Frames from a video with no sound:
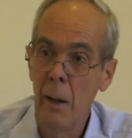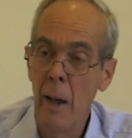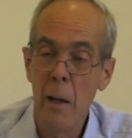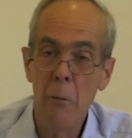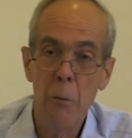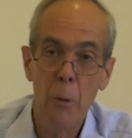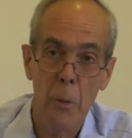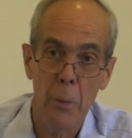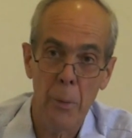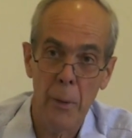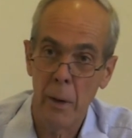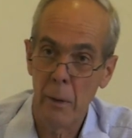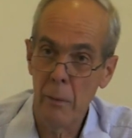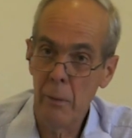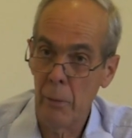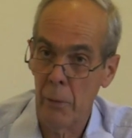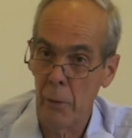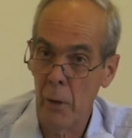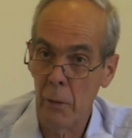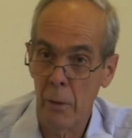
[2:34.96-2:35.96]

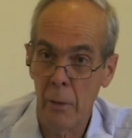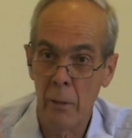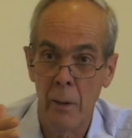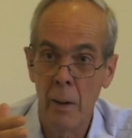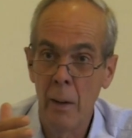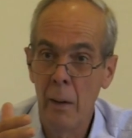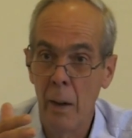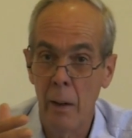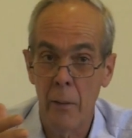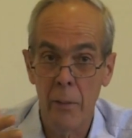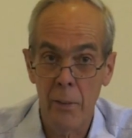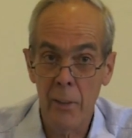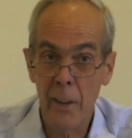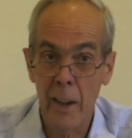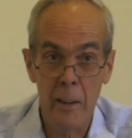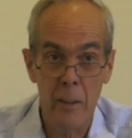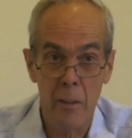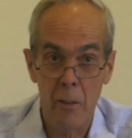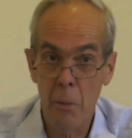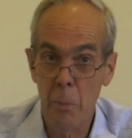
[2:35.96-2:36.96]
everything that a
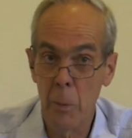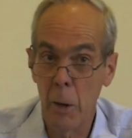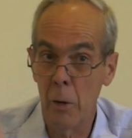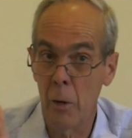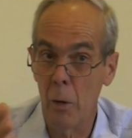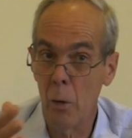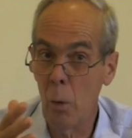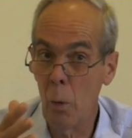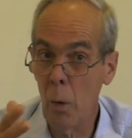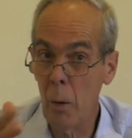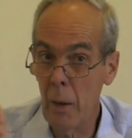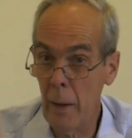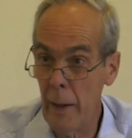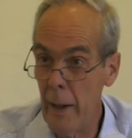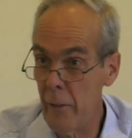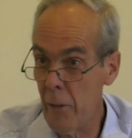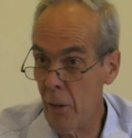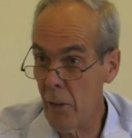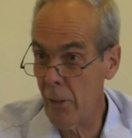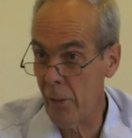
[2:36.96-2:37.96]
statesman or
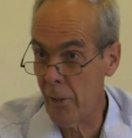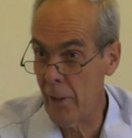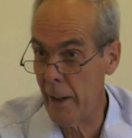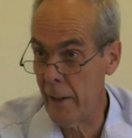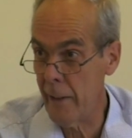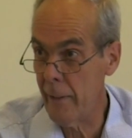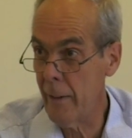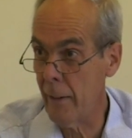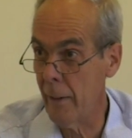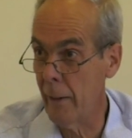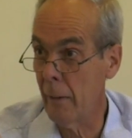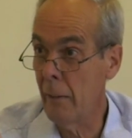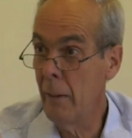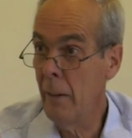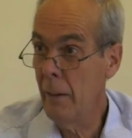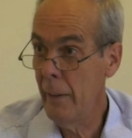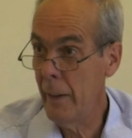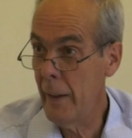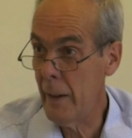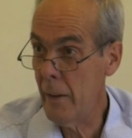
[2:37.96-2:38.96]
legislator
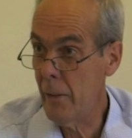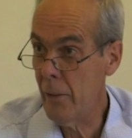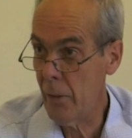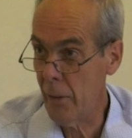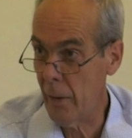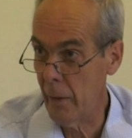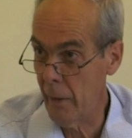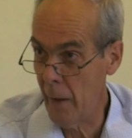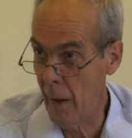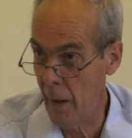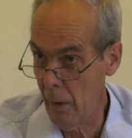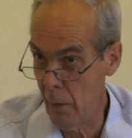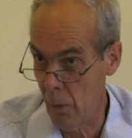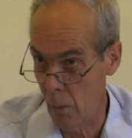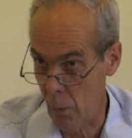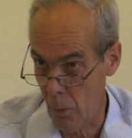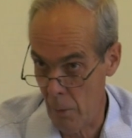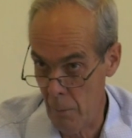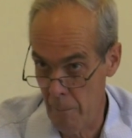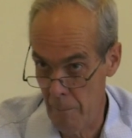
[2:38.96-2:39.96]
needs to know.